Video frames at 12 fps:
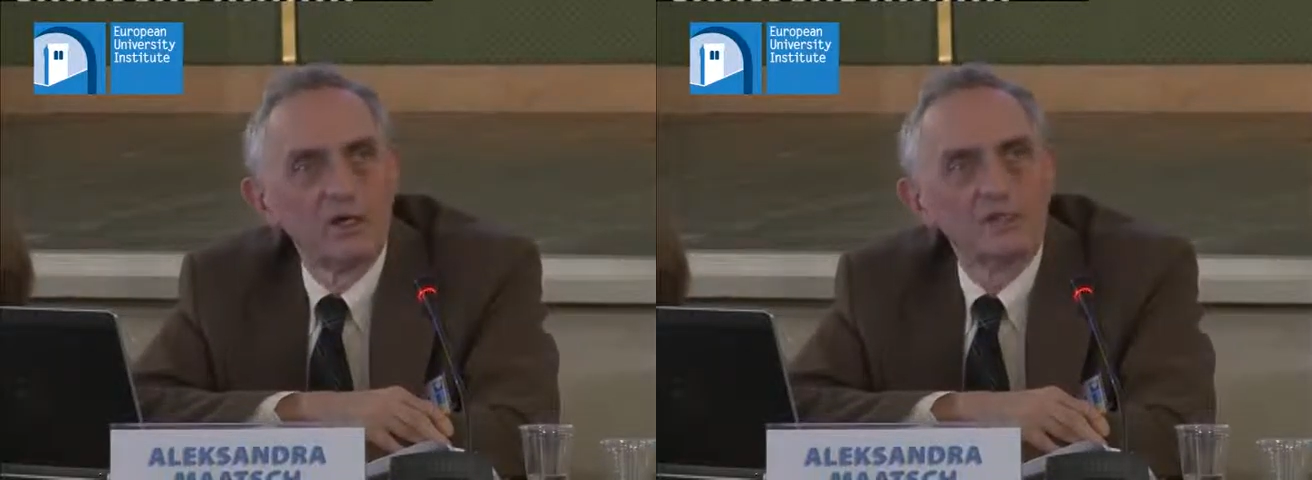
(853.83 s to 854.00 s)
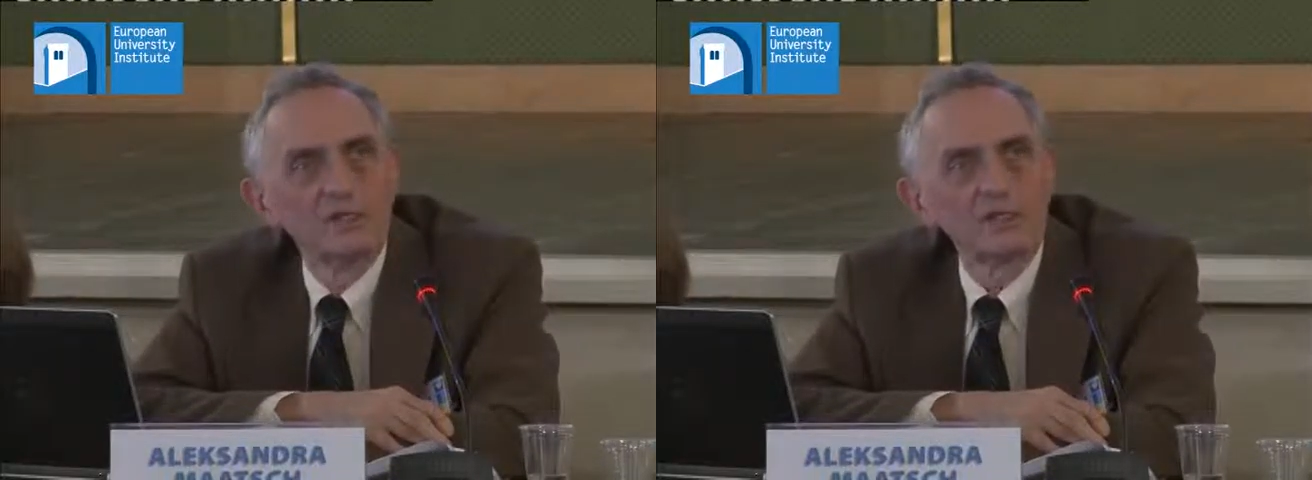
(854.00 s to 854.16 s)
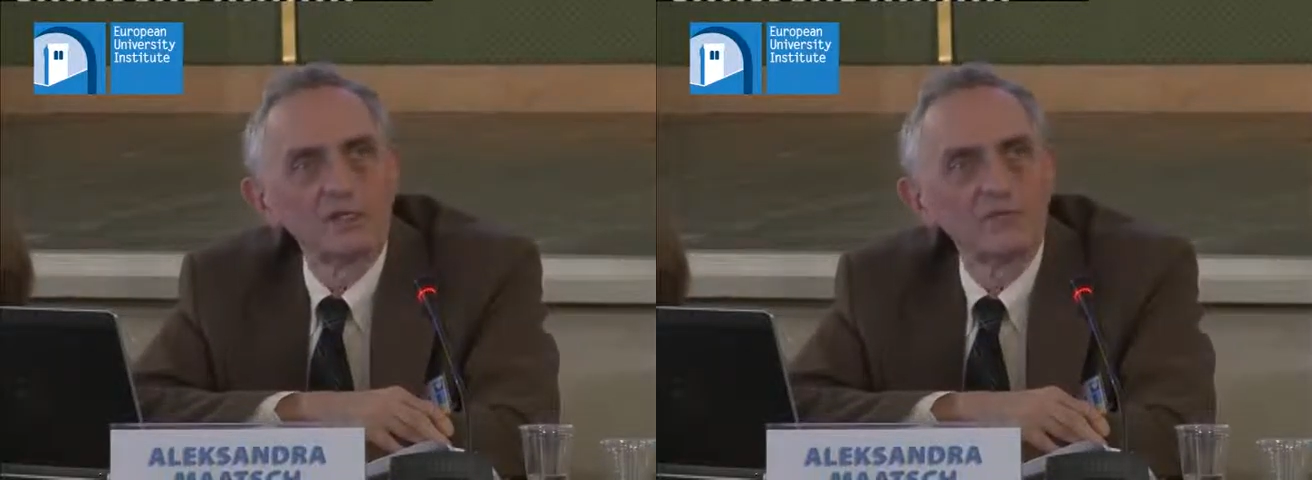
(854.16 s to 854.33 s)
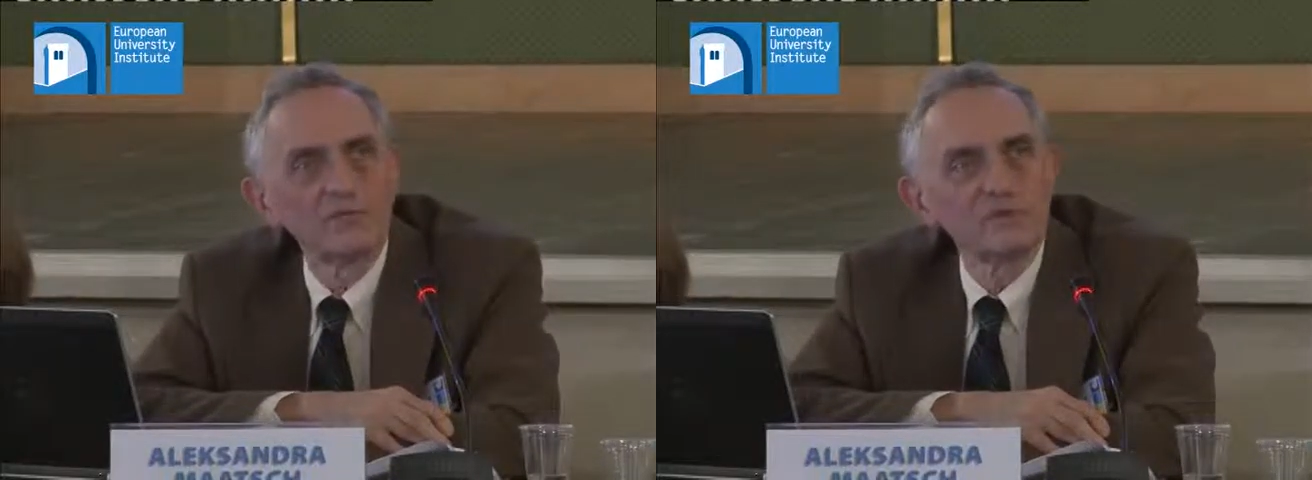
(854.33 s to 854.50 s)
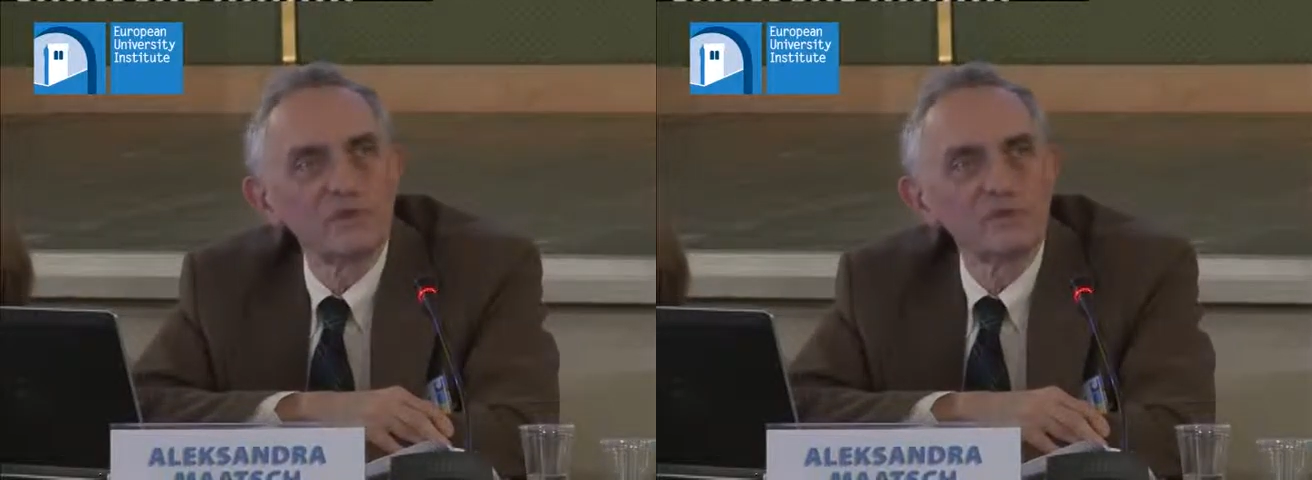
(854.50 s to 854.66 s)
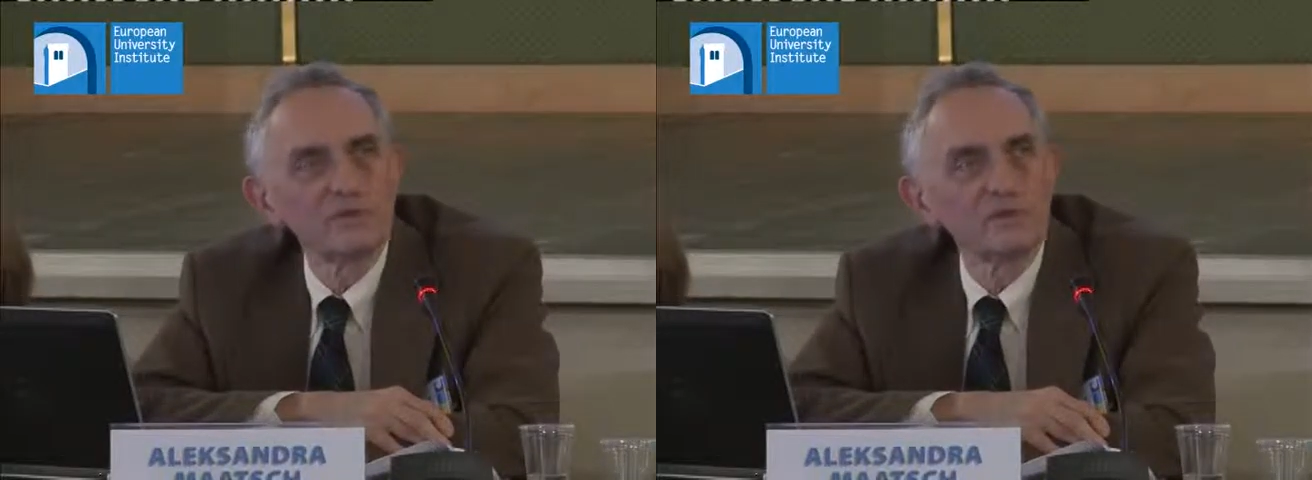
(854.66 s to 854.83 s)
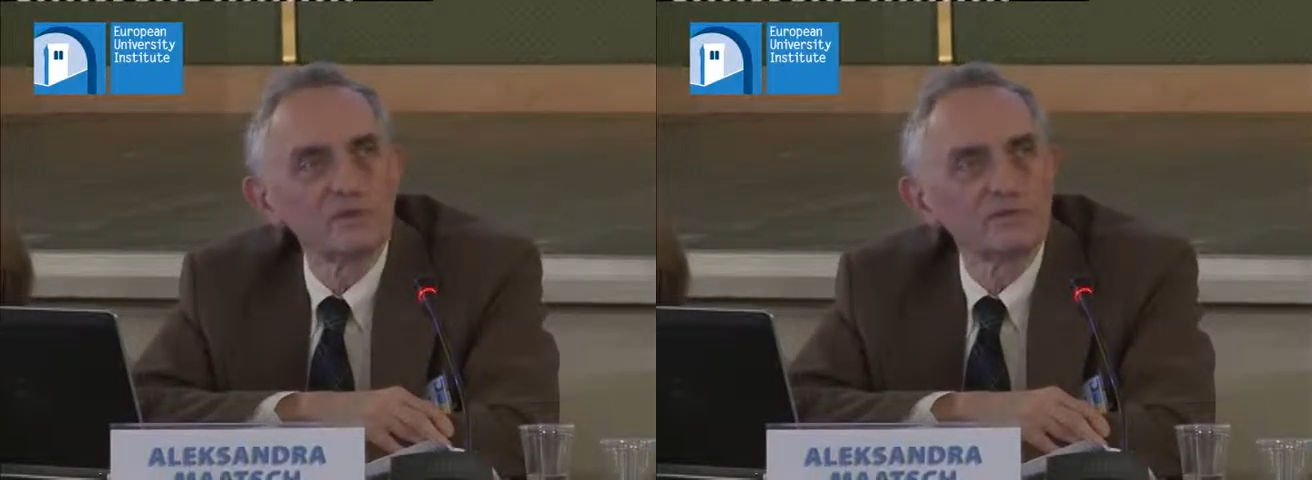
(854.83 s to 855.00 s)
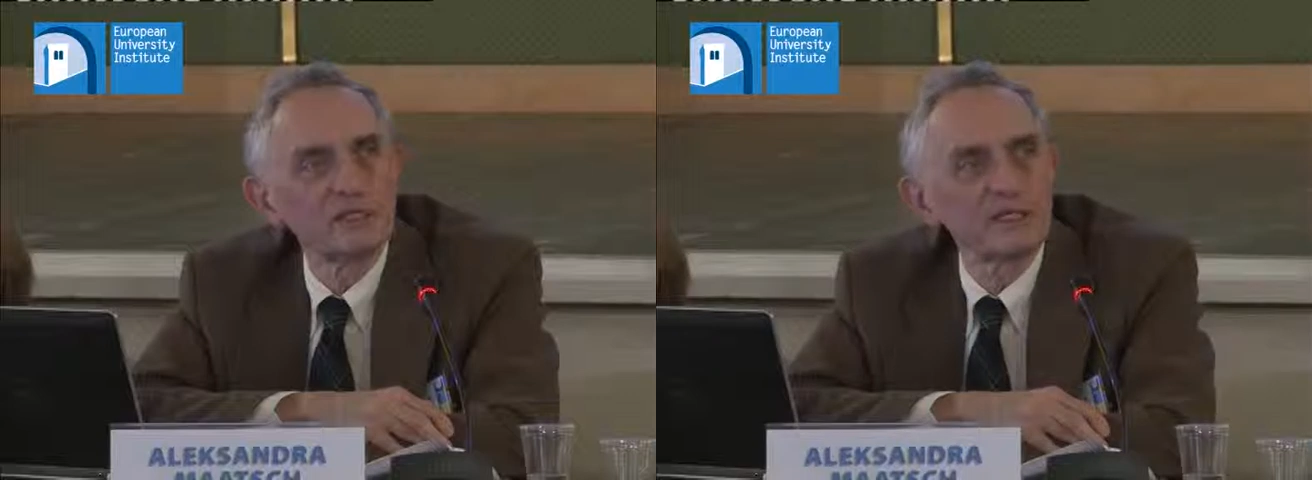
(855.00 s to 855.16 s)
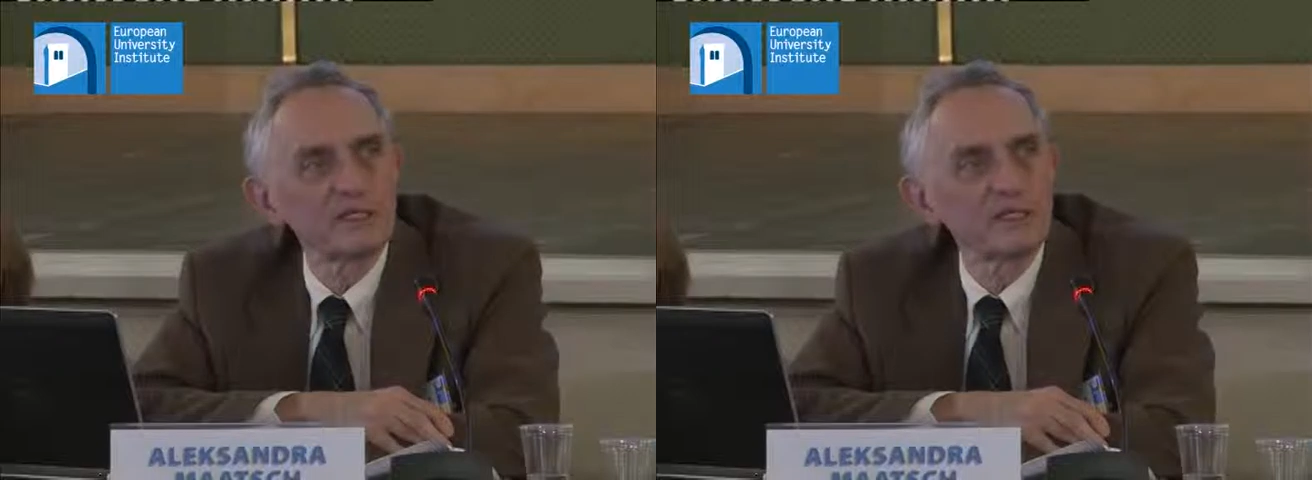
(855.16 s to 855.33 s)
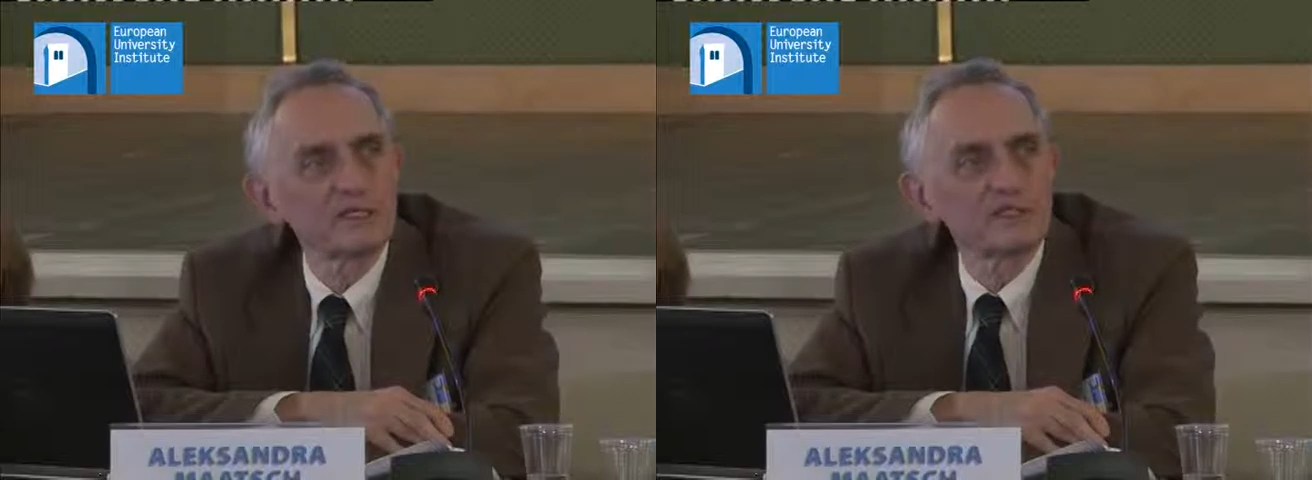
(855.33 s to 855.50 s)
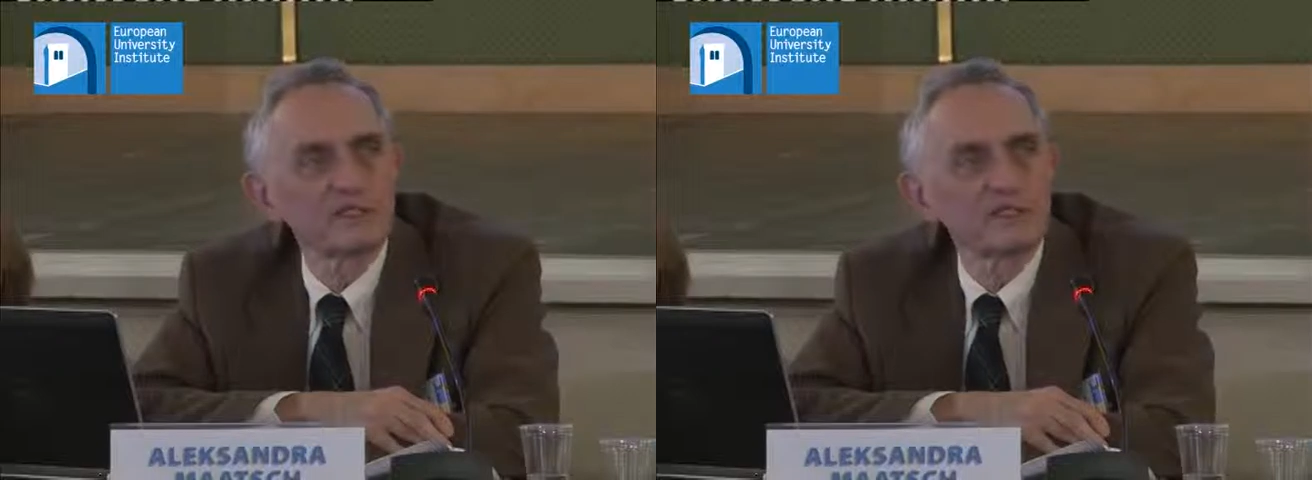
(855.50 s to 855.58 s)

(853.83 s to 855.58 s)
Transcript: was in favor of things